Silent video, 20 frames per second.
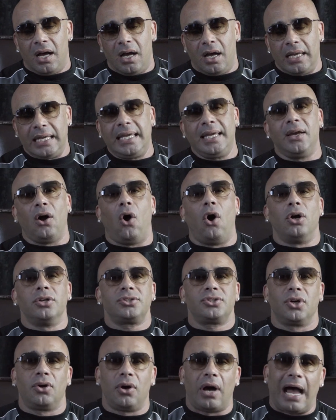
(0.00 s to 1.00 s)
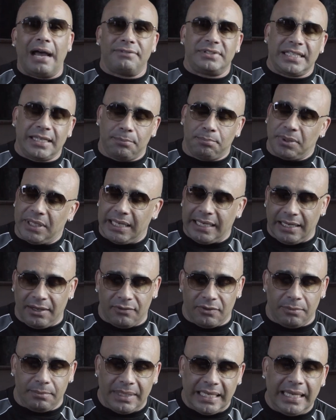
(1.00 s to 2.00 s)
he also, I've seen plenty of
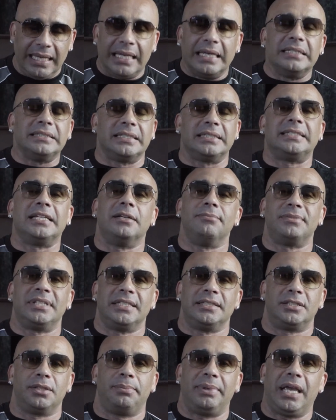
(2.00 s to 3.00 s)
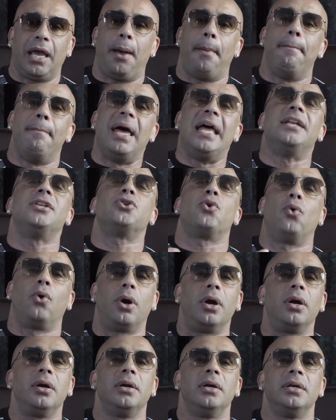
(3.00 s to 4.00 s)
him. He is attempting to be a
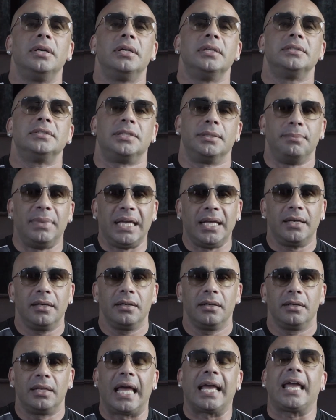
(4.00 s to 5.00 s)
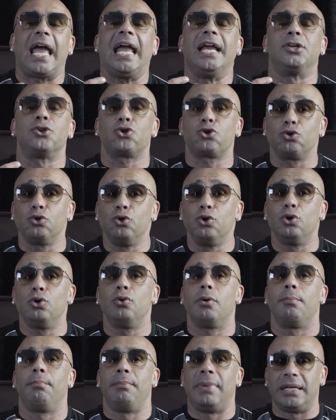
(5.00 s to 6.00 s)
mentor to men, like a
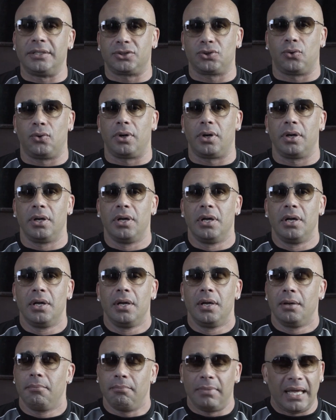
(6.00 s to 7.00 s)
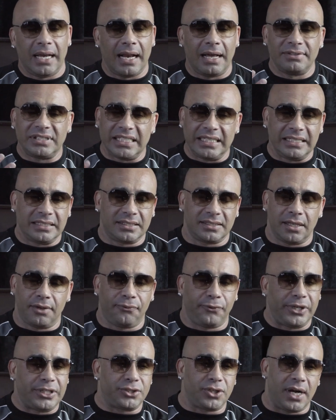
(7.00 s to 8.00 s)
true mentor. Man, I've seen stuff
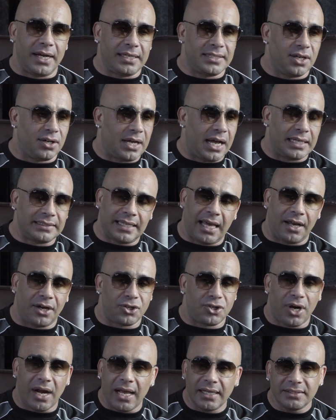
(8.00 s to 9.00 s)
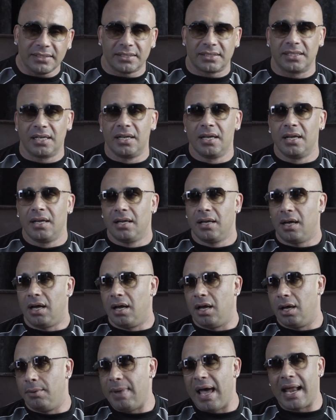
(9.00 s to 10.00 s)
where he's trying to tell guys how to dress,
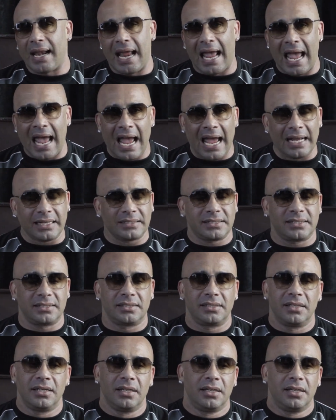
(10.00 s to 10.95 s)
how to act,